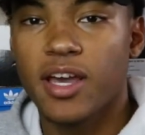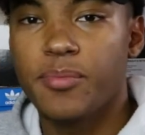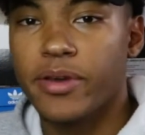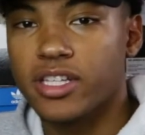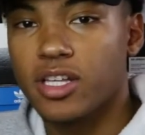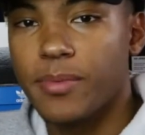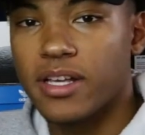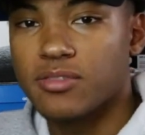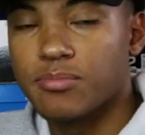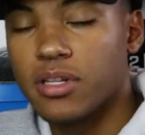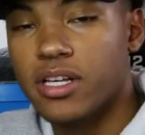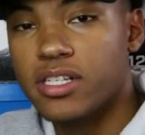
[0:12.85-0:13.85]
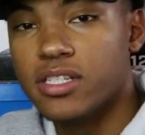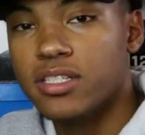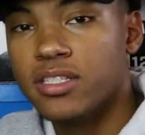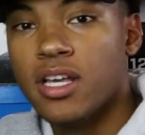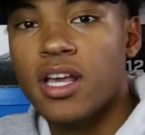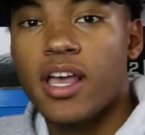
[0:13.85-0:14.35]
I picked up at some
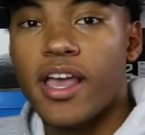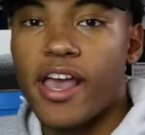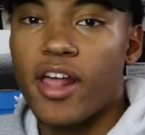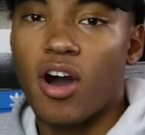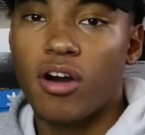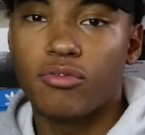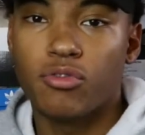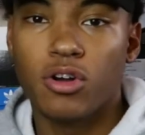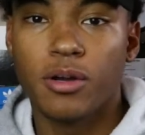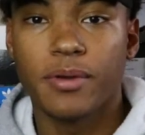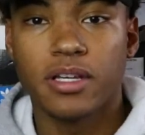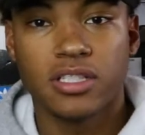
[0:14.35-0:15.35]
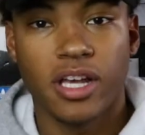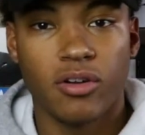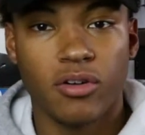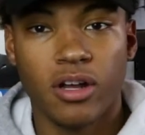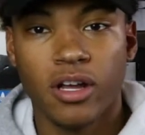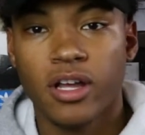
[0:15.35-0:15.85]
places and OfferUp,
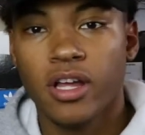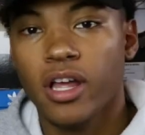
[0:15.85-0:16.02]
etc.